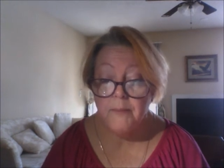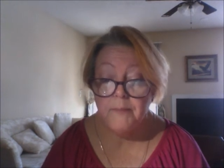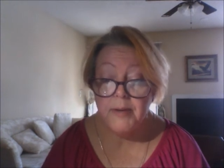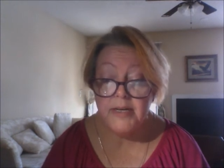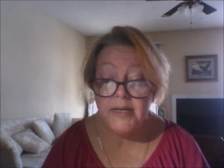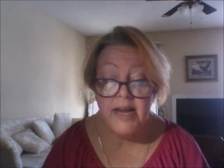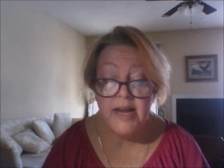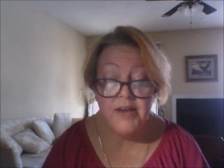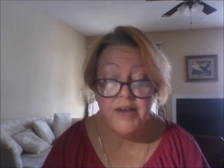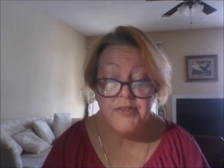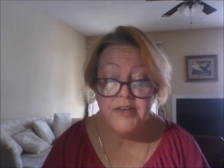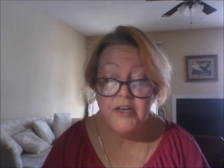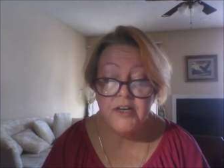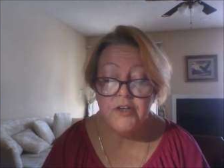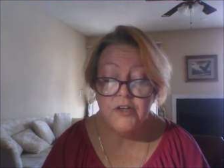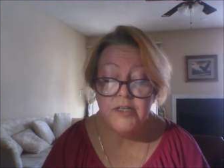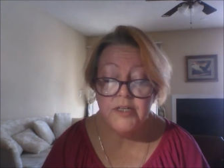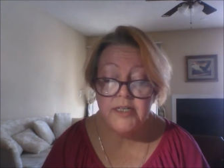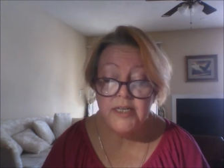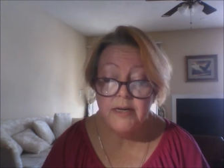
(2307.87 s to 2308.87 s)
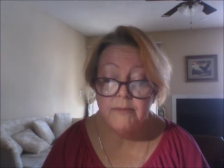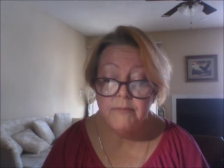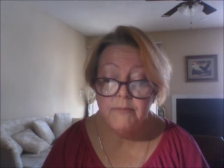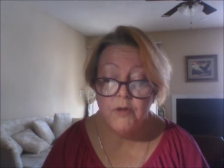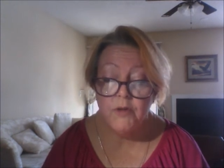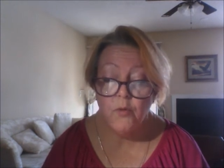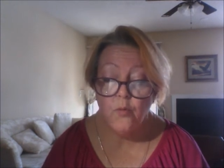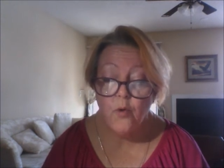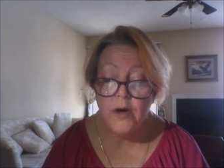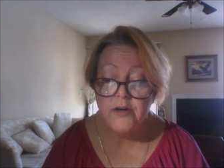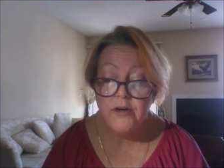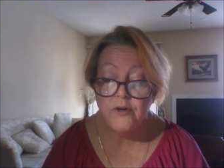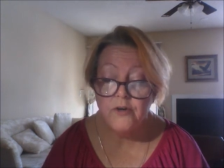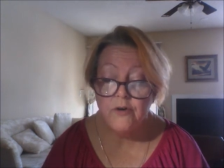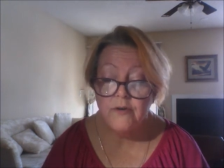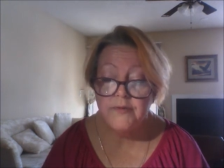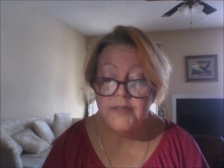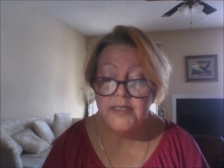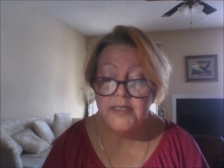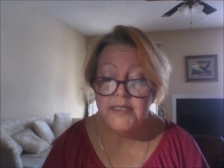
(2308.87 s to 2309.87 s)
But nothing could dim the
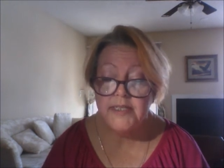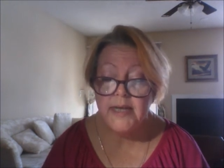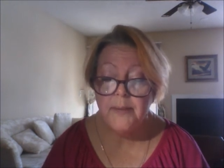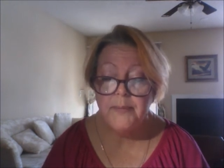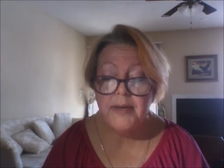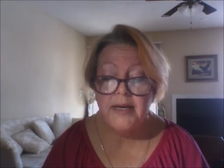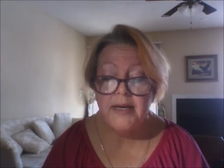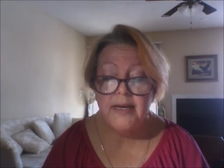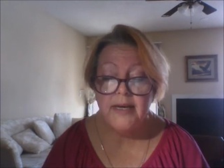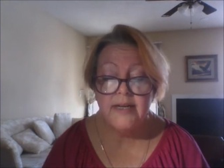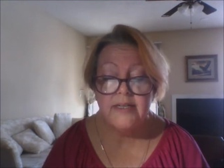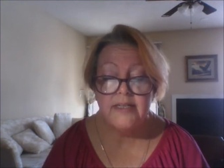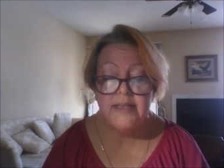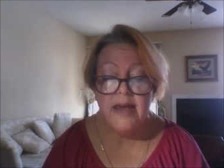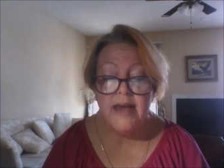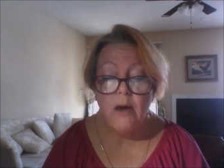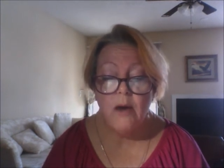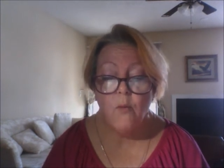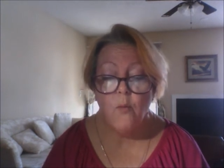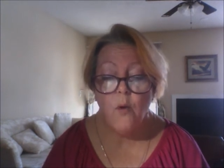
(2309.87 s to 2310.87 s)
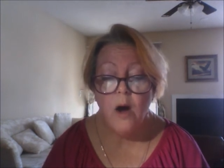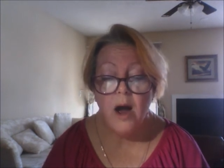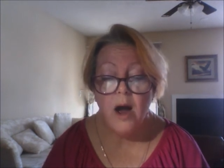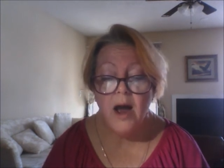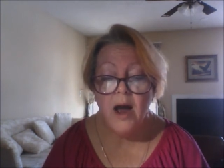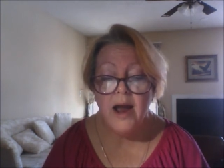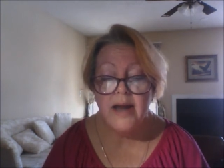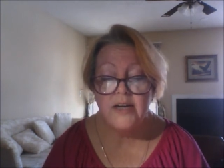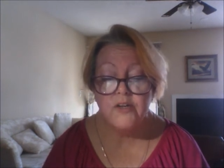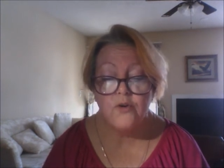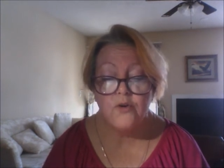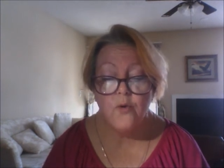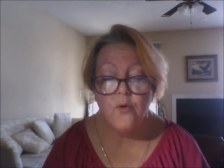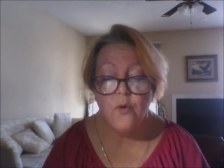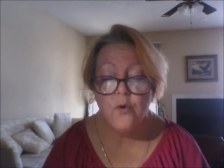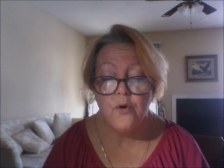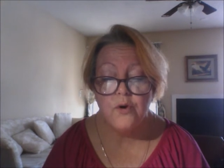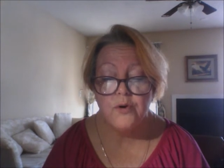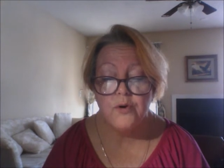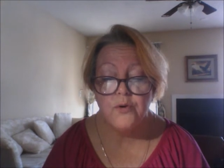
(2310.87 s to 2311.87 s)
wonder of stepping into that wide
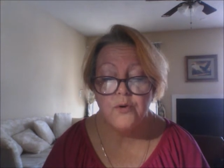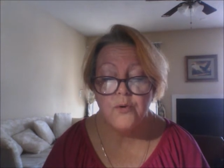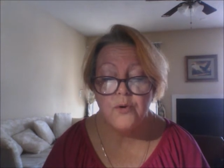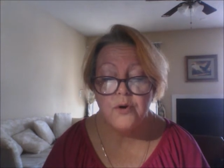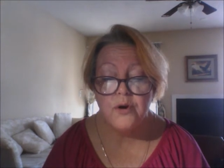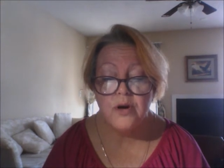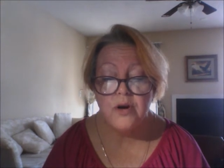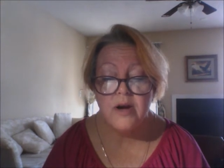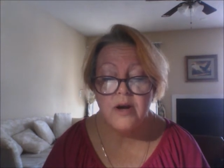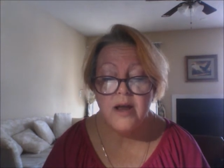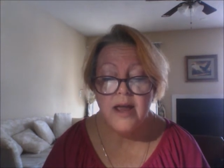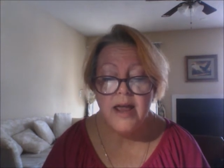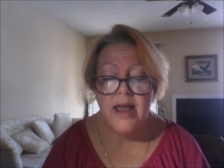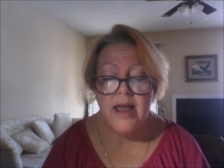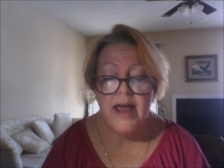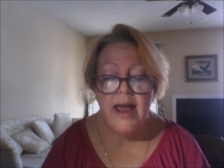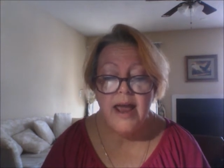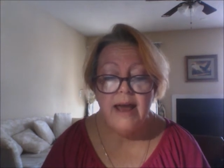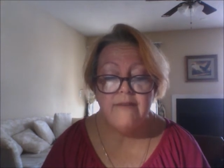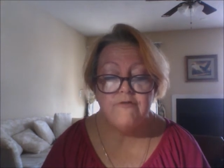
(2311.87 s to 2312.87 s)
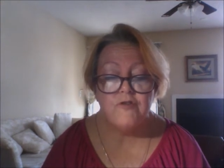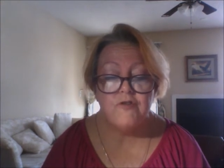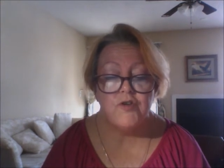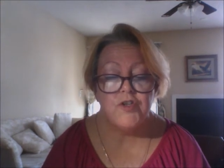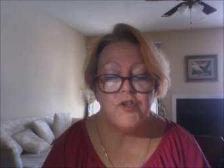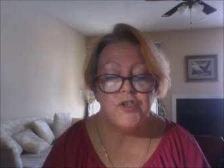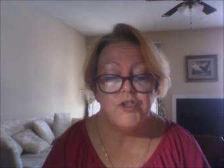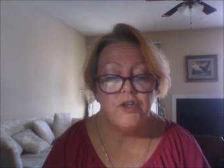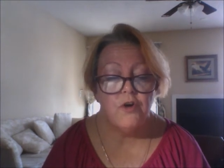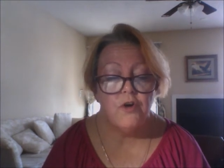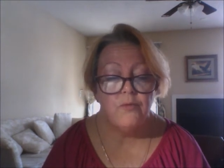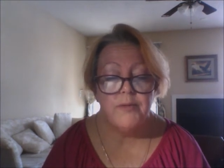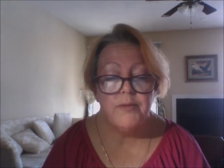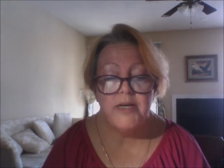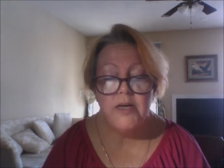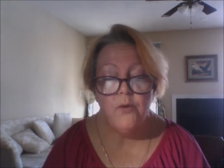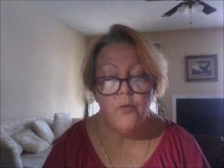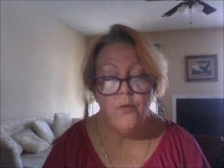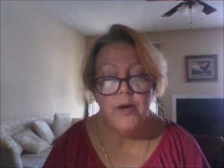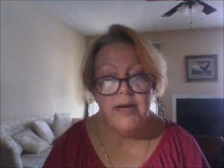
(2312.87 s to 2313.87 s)
corridor after so
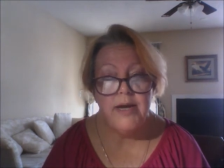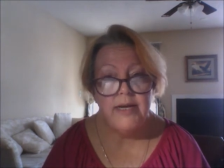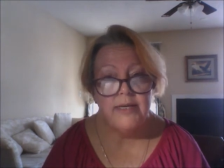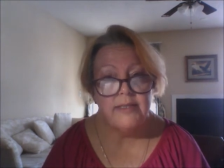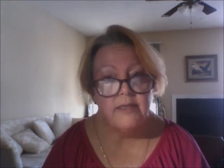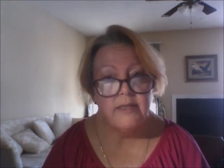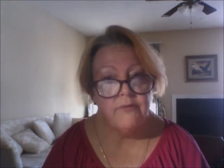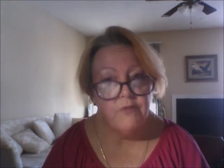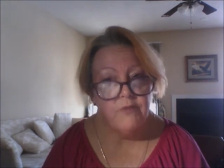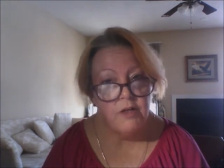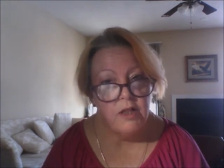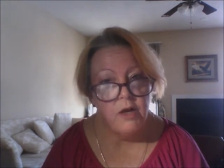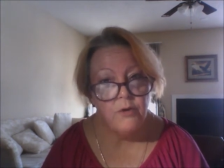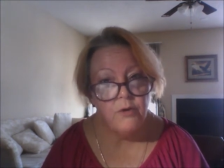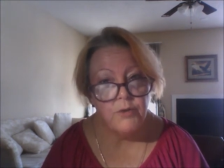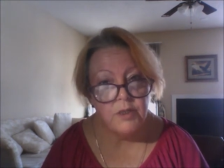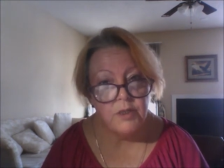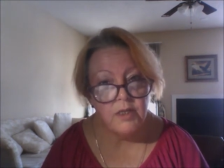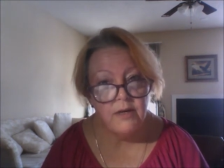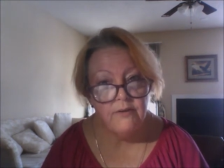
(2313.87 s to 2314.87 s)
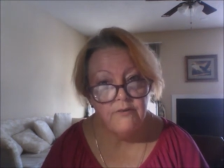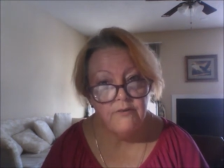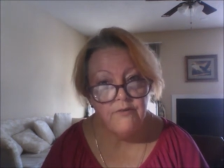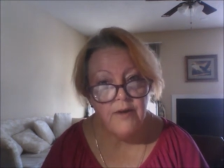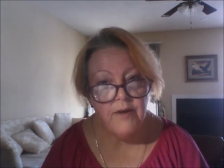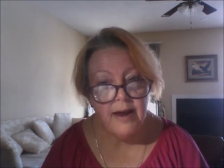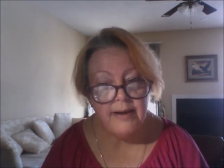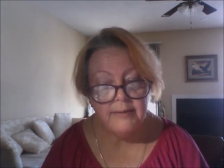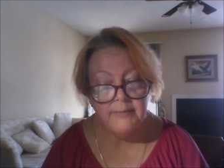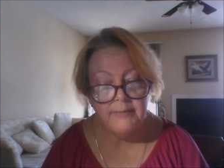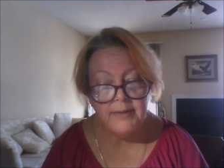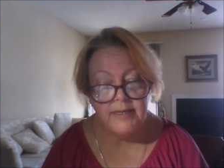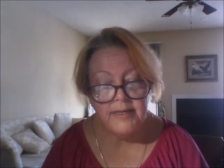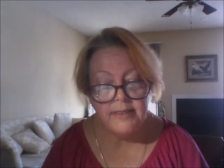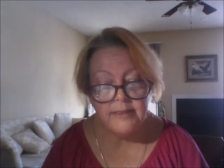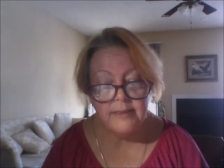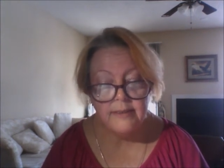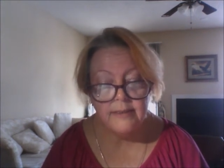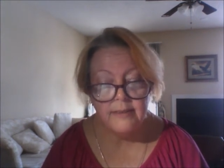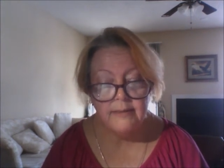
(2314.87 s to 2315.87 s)
many weeks of close
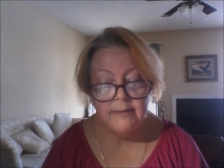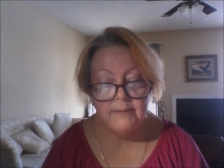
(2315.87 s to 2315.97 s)
confinement.